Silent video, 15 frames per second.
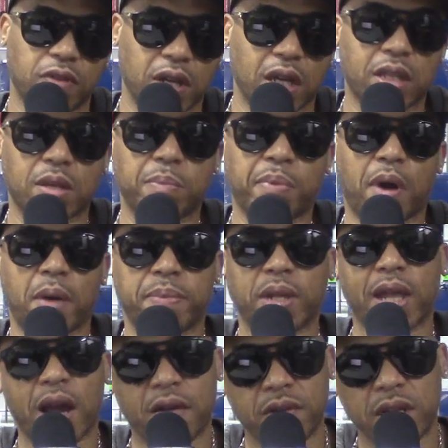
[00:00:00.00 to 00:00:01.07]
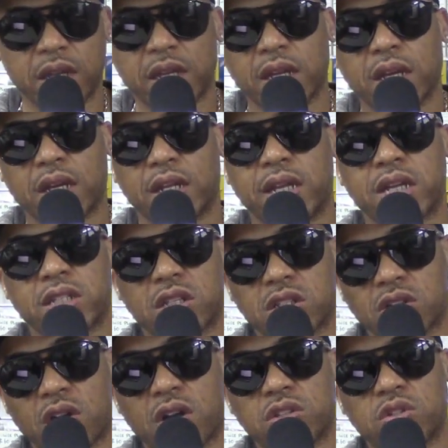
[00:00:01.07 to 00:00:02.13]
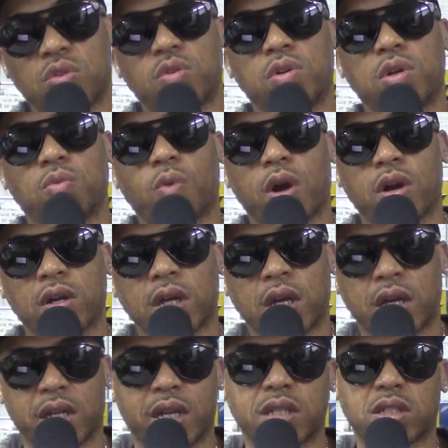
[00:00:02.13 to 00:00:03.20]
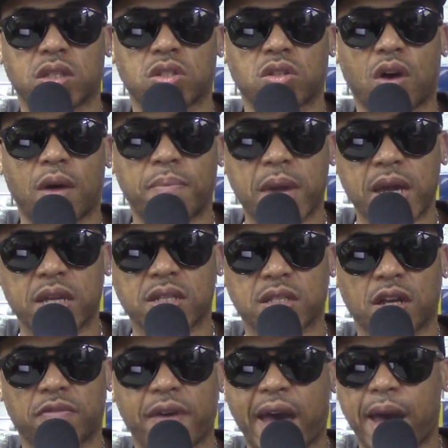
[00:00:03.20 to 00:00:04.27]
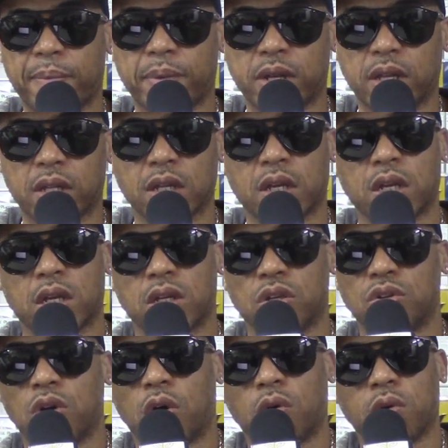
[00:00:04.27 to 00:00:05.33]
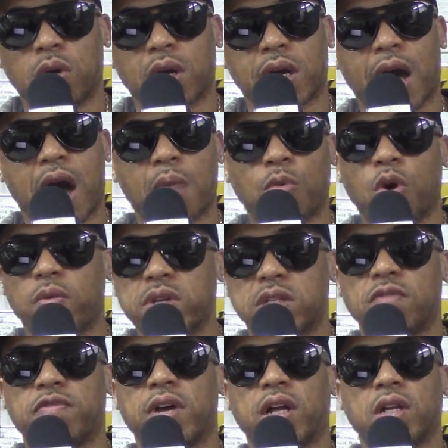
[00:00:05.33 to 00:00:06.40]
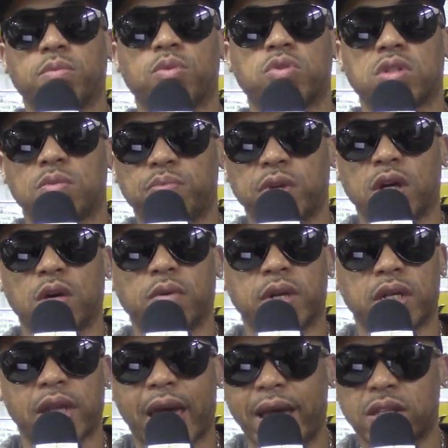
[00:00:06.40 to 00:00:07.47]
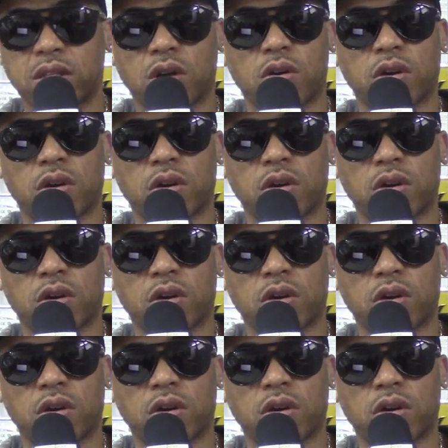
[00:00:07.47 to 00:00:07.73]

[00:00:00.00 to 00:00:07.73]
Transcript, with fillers: To get the popularity, Let's just start doing the work. Let's just start making stuff happening. You know, I'm always available to build with at